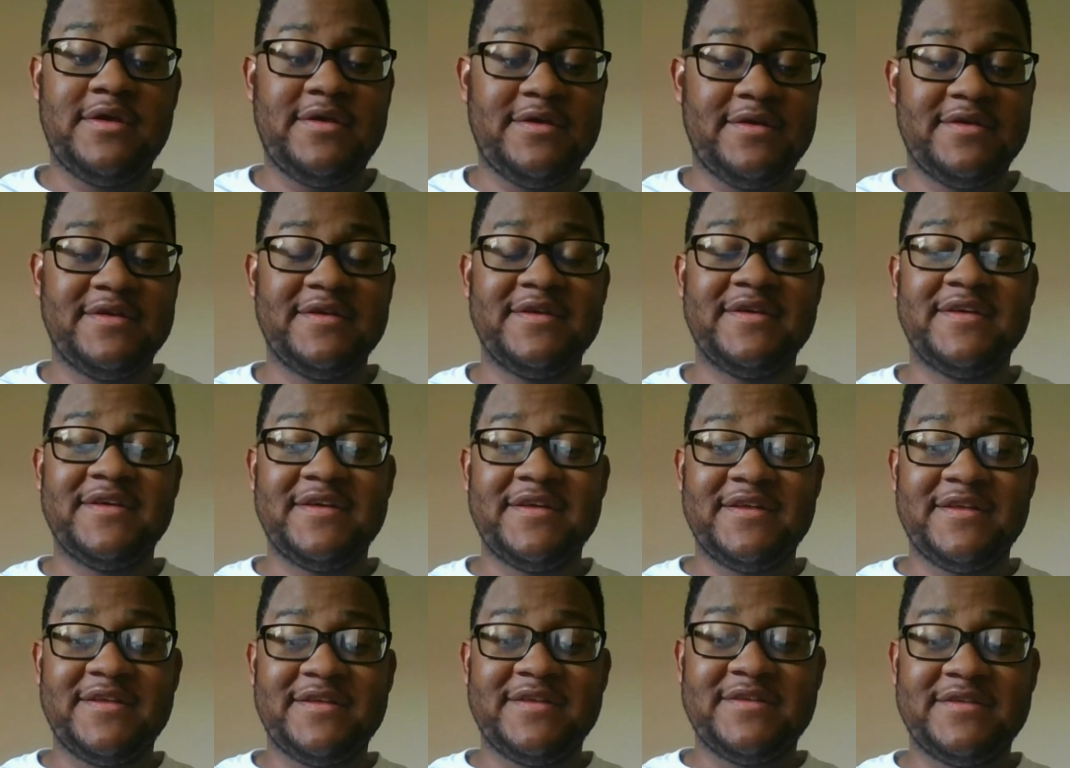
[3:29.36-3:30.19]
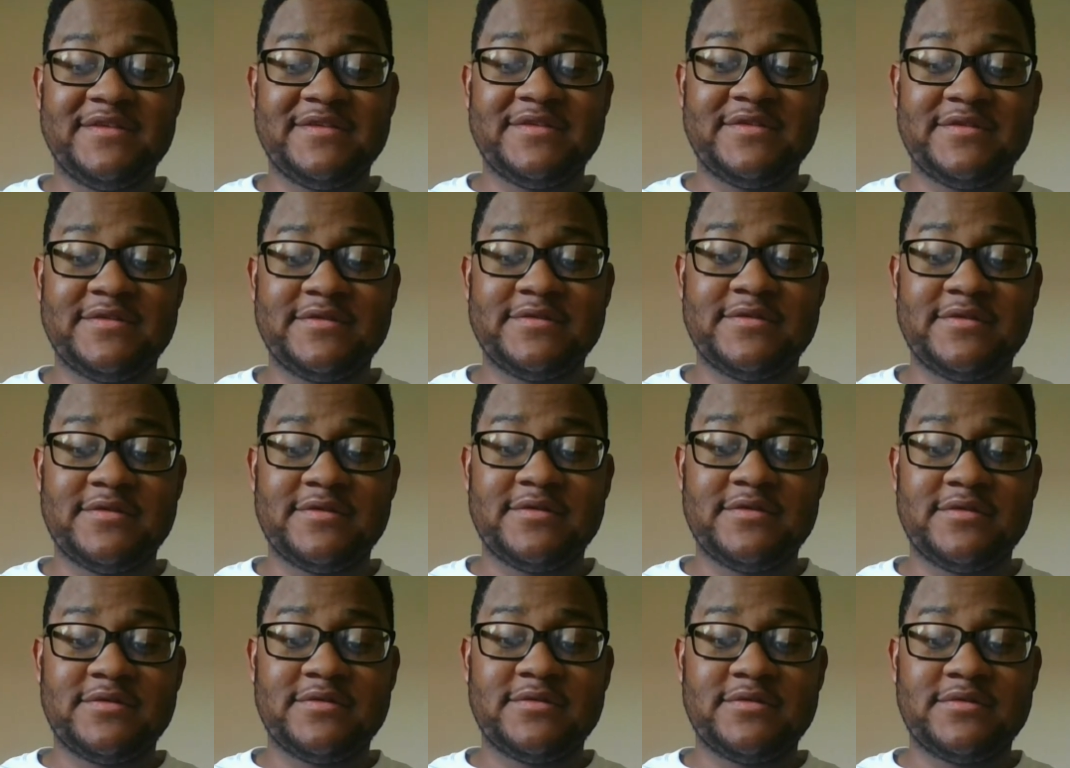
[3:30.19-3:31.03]

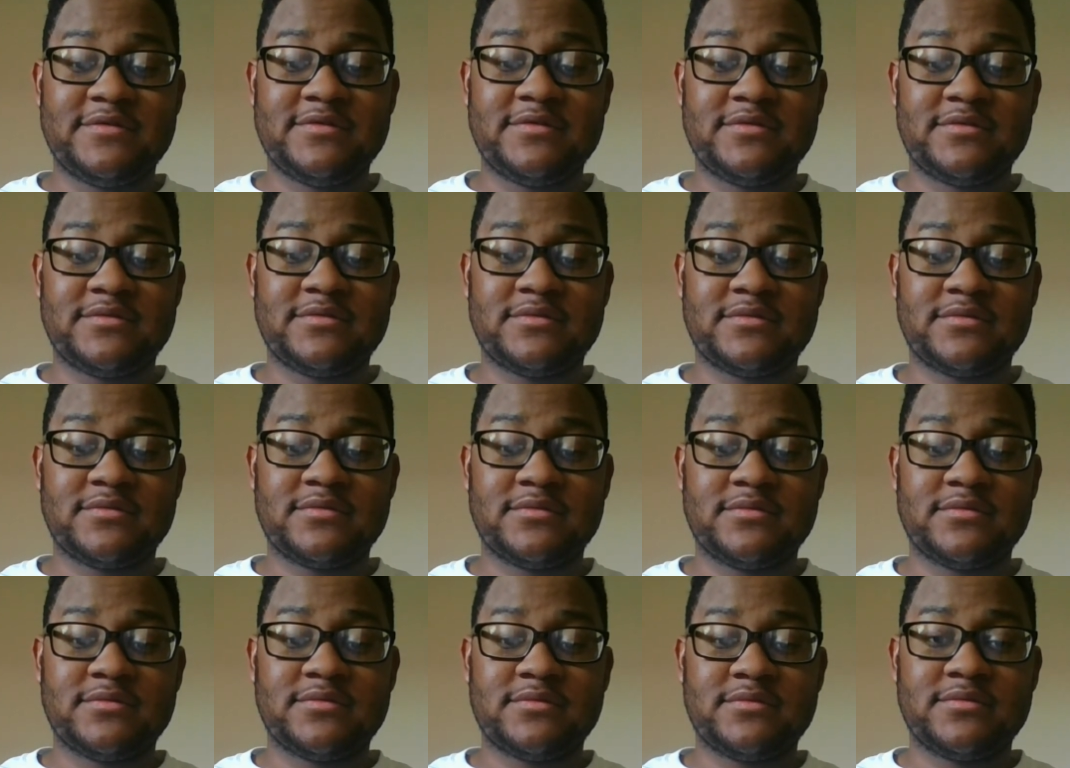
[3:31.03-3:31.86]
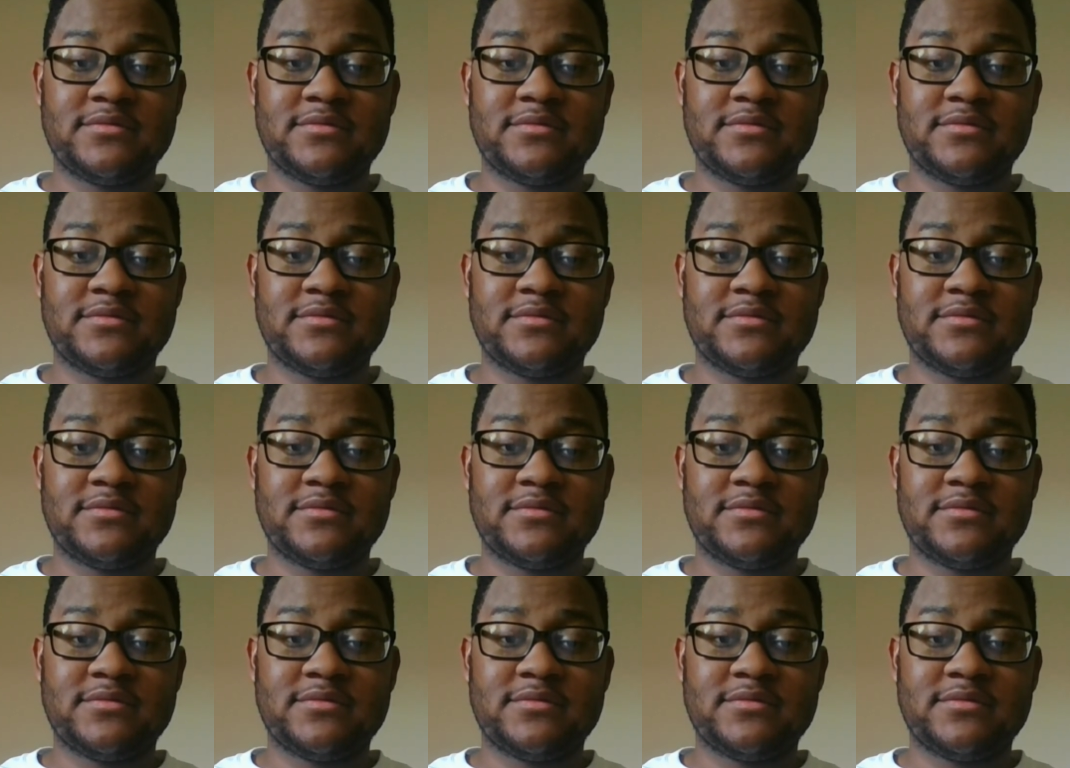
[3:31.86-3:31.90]
No one is speaking in this clip.